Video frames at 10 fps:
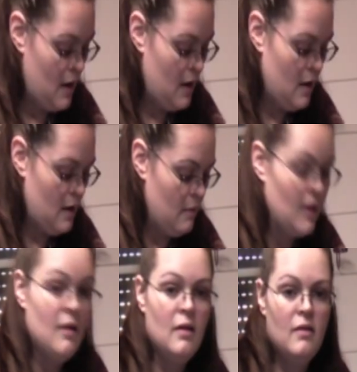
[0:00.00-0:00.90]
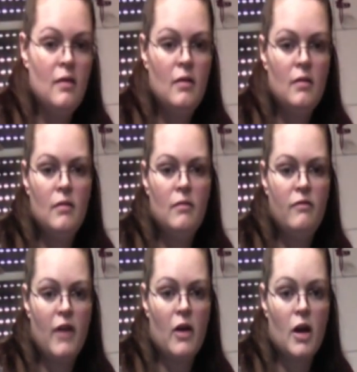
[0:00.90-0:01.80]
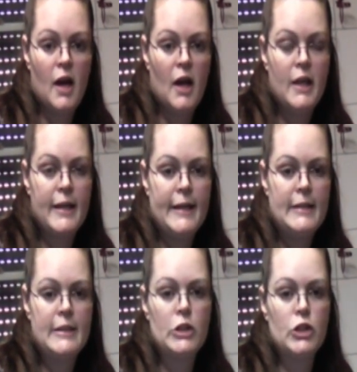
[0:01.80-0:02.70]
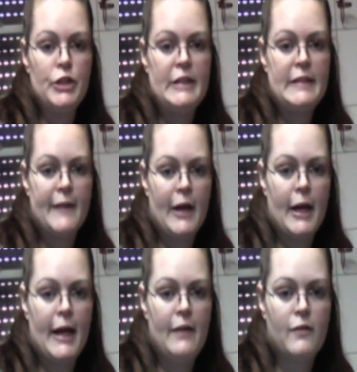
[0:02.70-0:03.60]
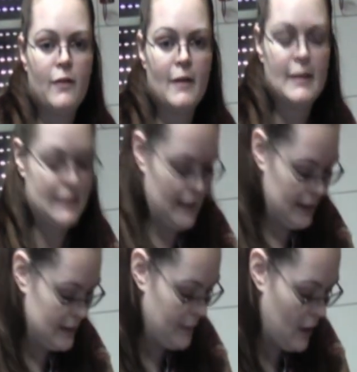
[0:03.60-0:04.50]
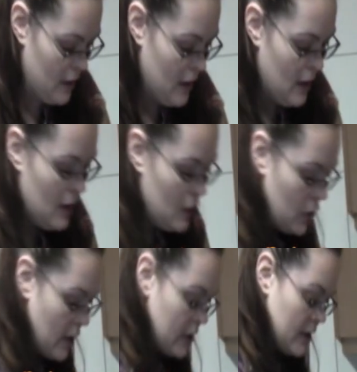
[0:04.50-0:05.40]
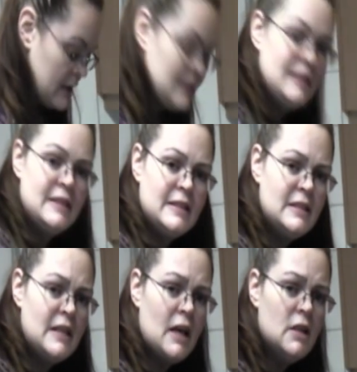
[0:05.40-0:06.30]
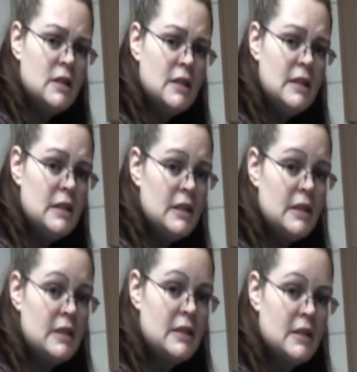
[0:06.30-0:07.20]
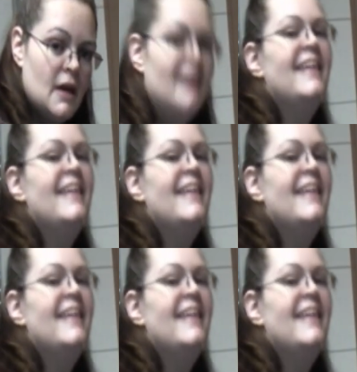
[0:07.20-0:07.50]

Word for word: um, Fahrenheit, degrees Fahrenheit for the States. About 200 Celsius